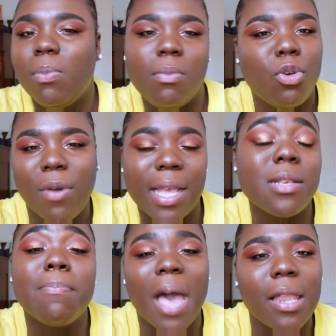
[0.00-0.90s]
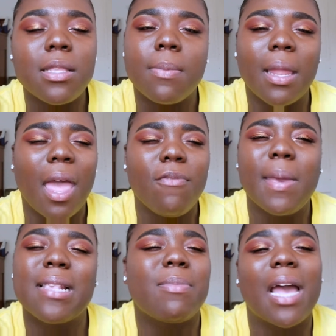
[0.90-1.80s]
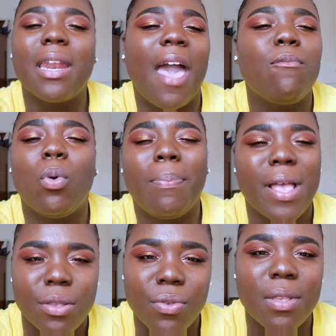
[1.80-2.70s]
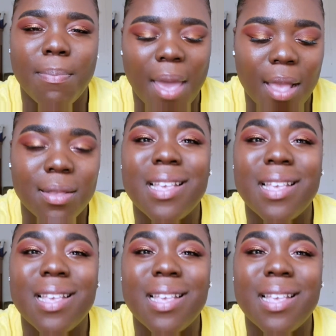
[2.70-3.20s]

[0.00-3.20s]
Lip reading: create some balance in my life because I'm not gonna have more pencils than pens.